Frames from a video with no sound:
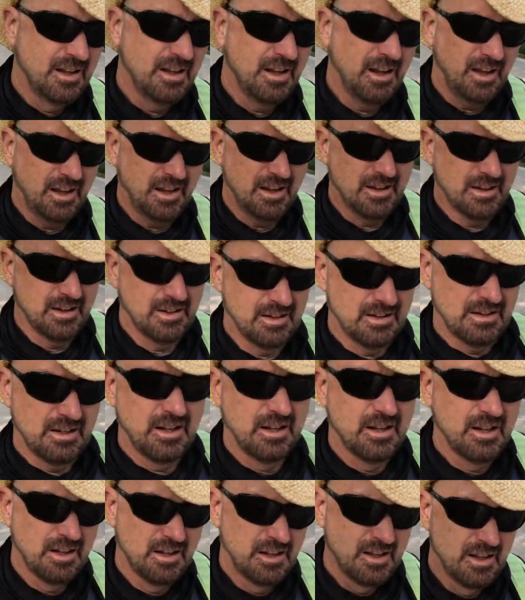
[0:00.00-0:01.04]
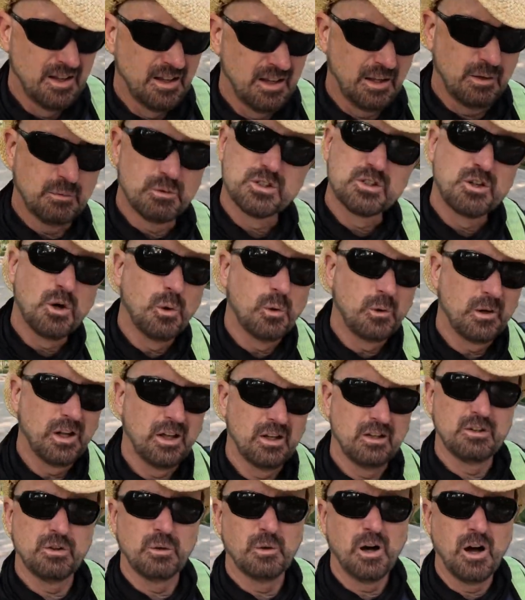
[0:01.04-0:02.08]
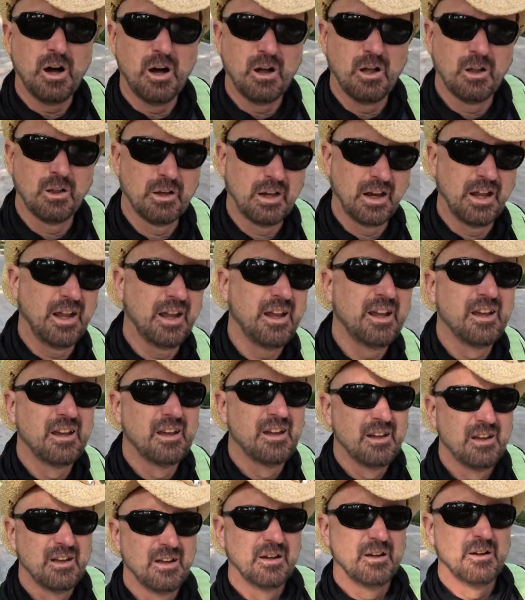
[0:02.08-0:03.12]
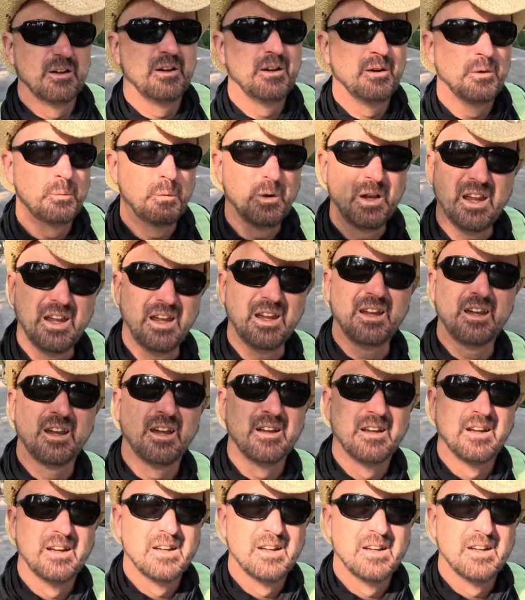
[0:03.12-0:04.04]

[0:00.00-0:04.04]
and it was going into a holiday week,